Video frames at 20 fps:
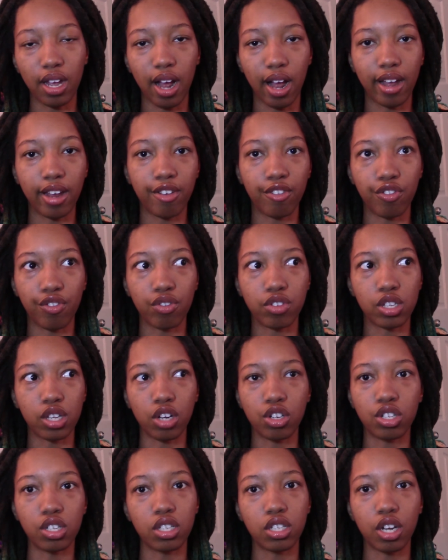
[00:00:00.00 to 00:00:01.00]
guy if
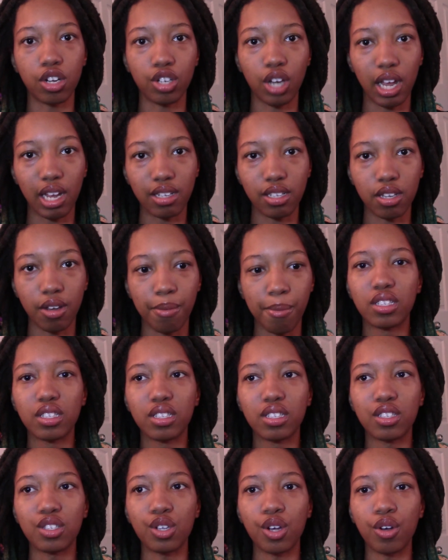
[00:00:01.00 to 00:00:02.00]
such and such hates him.
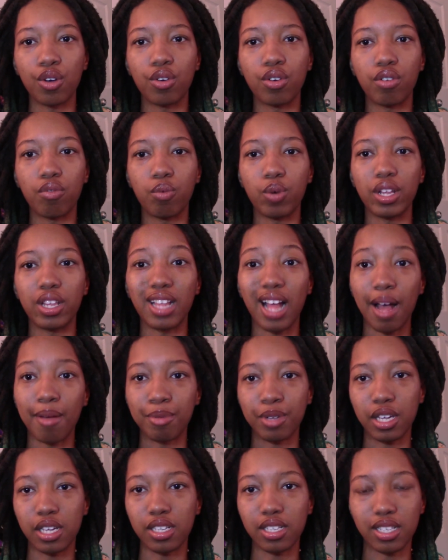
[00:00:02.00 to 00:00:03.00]
So with that
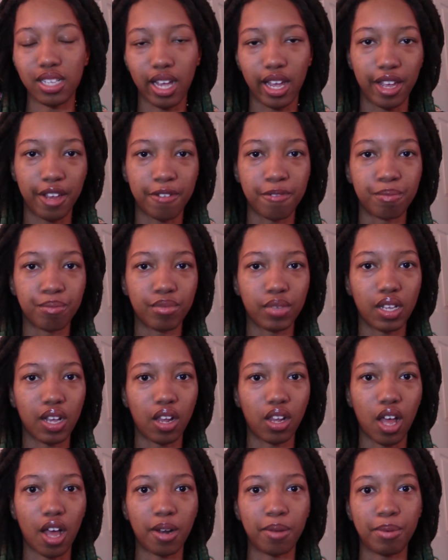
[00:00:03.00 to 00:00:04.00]
being said, a
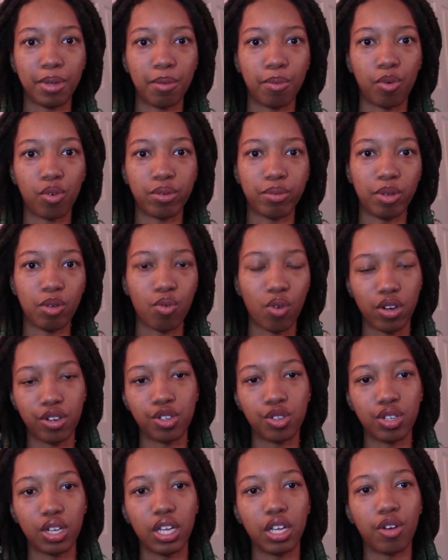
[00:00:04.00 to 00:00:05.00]
lot of people would be
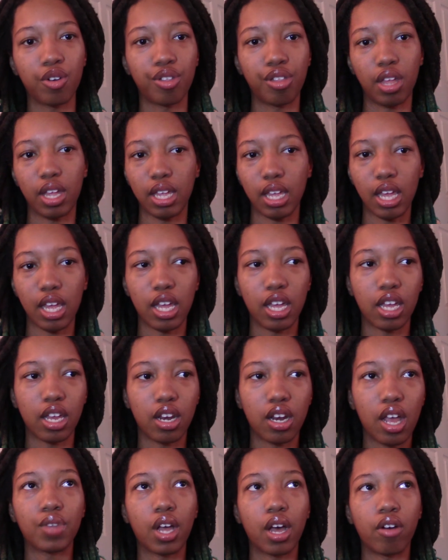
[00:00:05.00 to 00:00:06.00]
wondering or thinking,
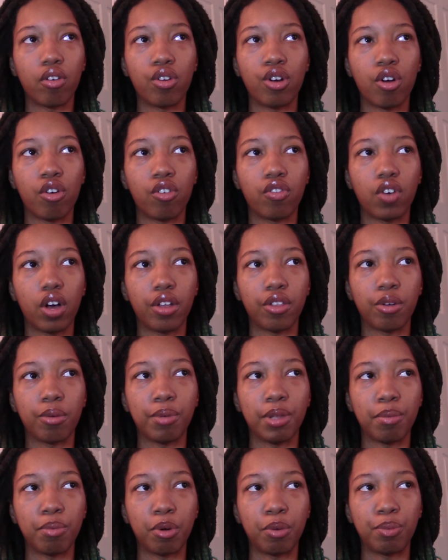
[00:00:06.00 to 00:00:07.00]
and I don't know if other
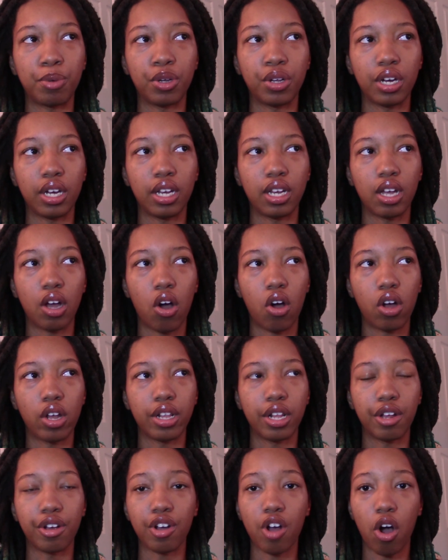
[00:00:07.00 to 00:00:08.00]
people put it on
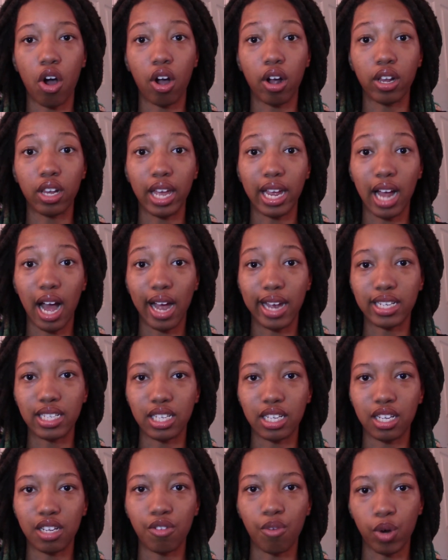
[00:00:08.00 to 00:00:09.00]
their car like I
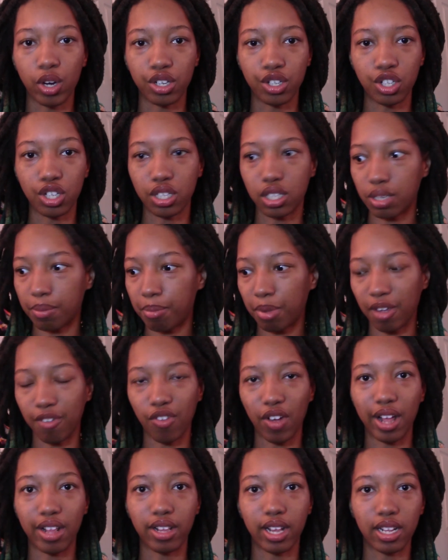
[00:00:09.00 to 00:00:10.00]
did, where it's just a big
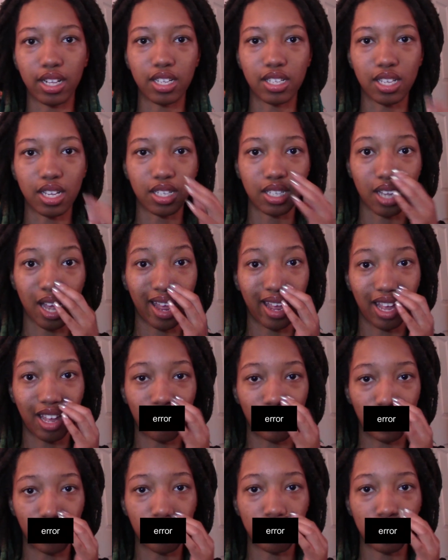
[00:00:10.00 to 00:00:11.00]
fat thing that says I hate
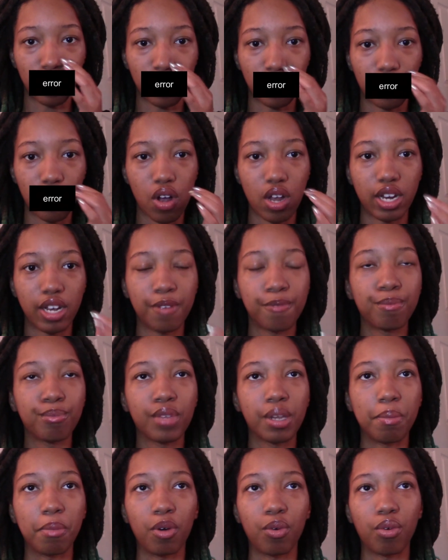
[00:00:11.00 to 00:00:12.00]
on it.
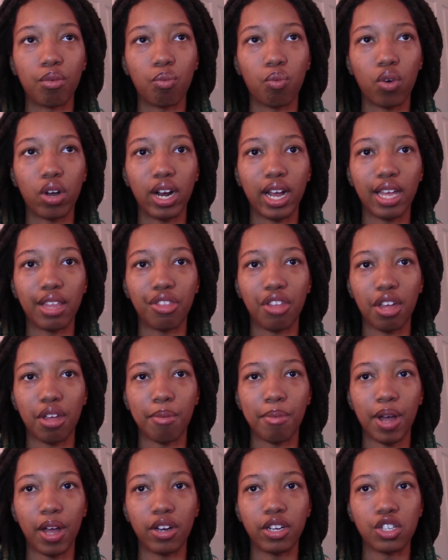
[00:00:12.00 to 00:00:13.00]
But what I think
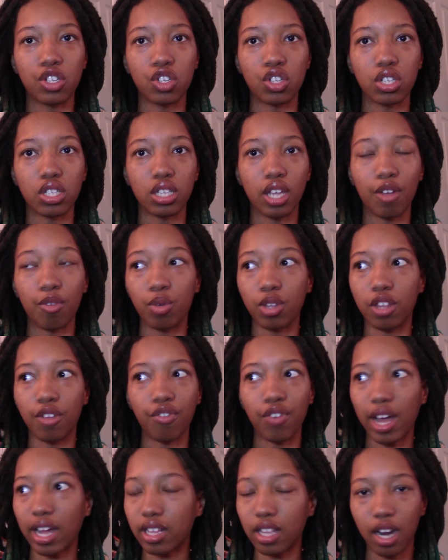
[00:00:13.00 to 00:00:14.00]
about is just like, with the
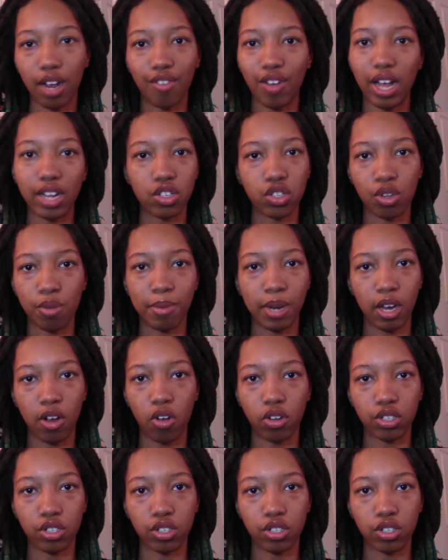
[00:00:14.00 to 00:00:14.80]
fact that I've had so many